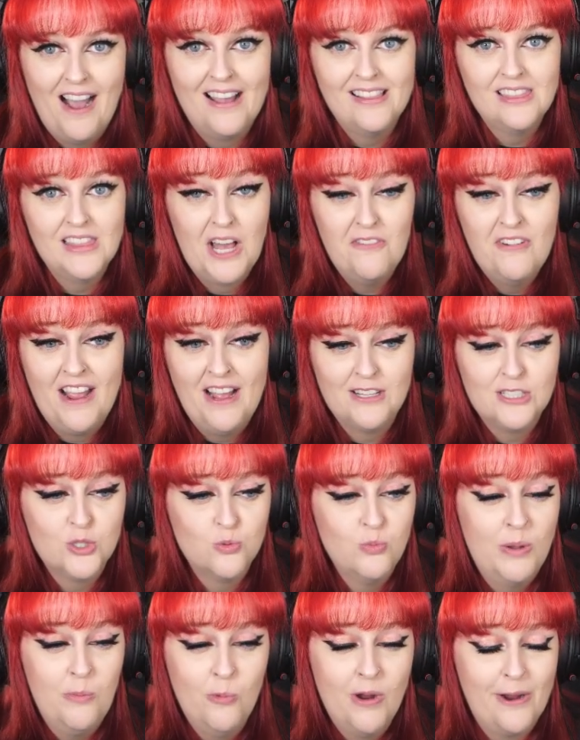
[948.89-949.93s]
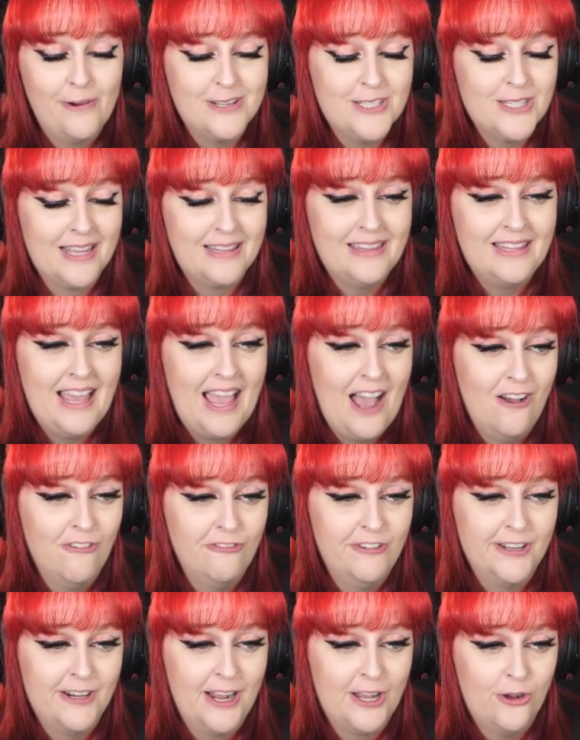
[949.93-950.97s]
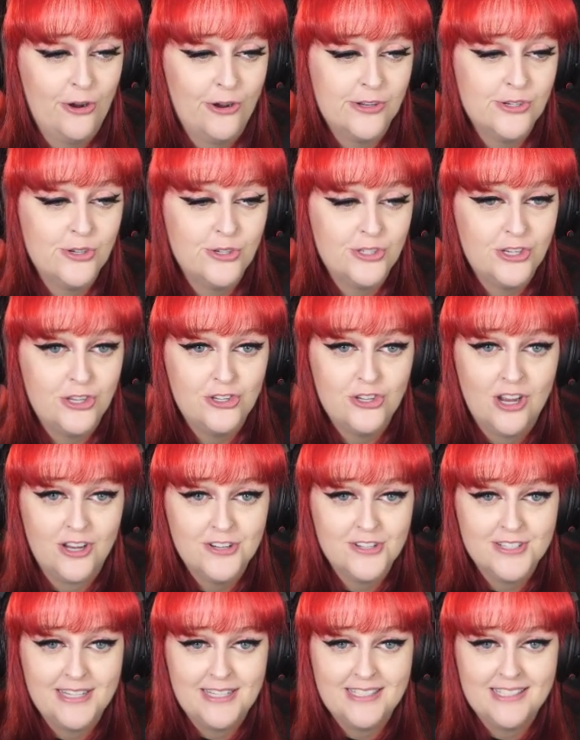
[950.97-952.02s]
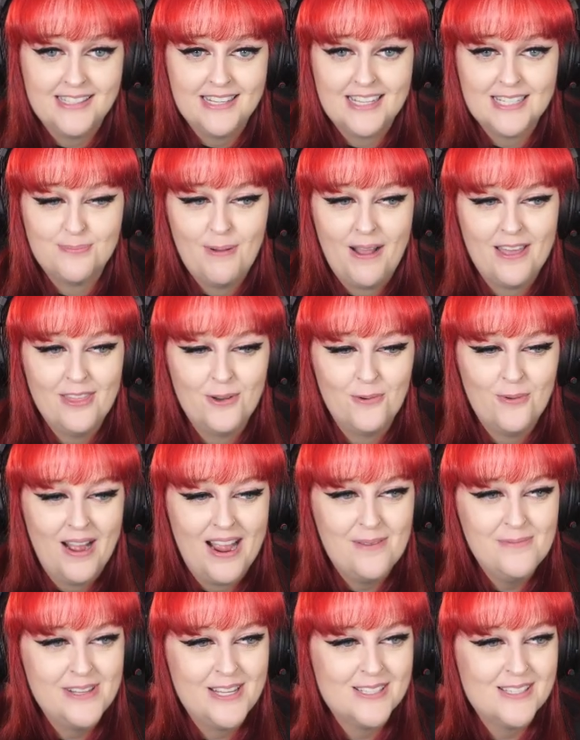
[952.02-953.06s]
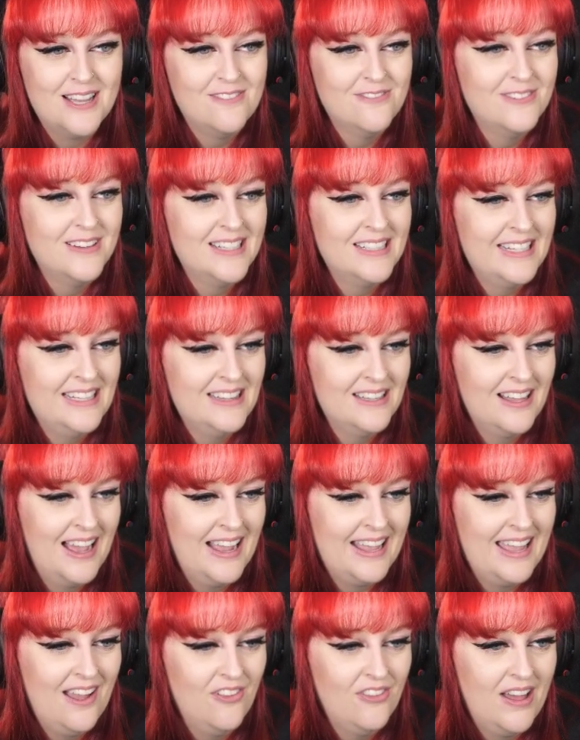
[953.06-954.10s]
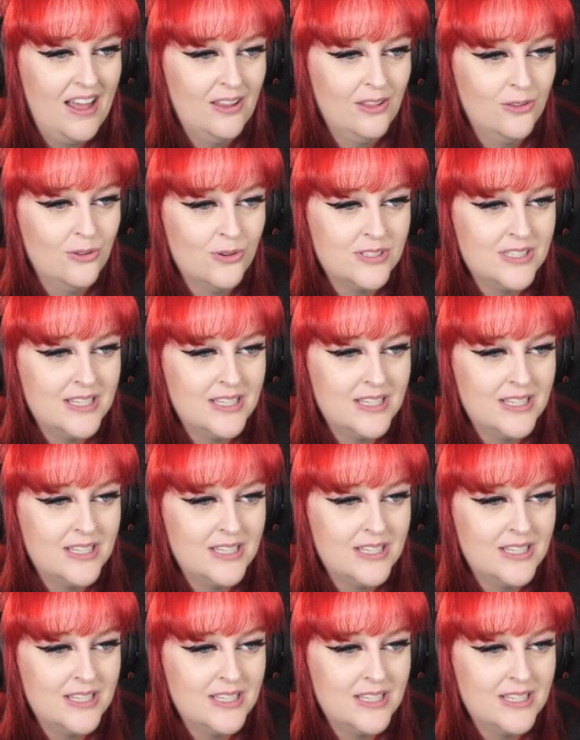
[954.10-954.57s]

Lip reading: I love how swimwear is like the outfit I go to judge these things, by the way, because I really like how that looks